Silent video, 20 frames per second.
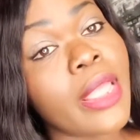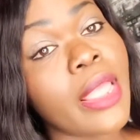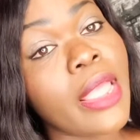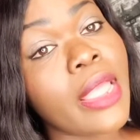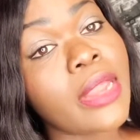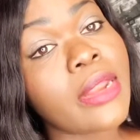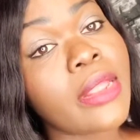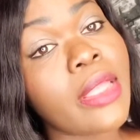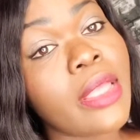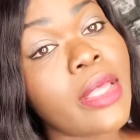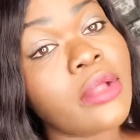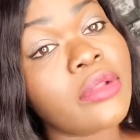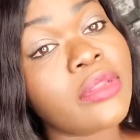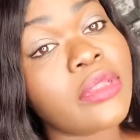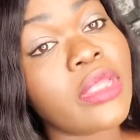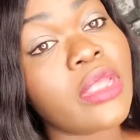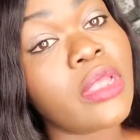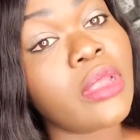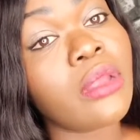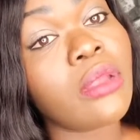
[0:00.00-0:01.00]
any
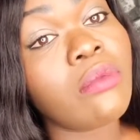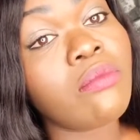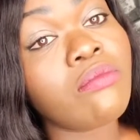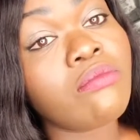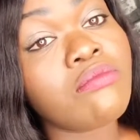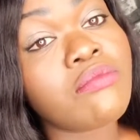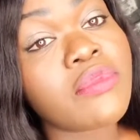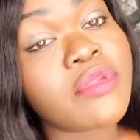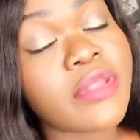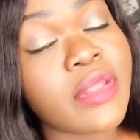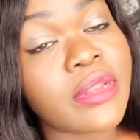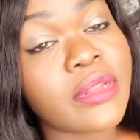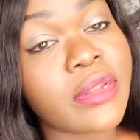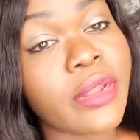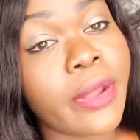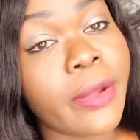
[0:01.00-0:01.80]
healthcare center.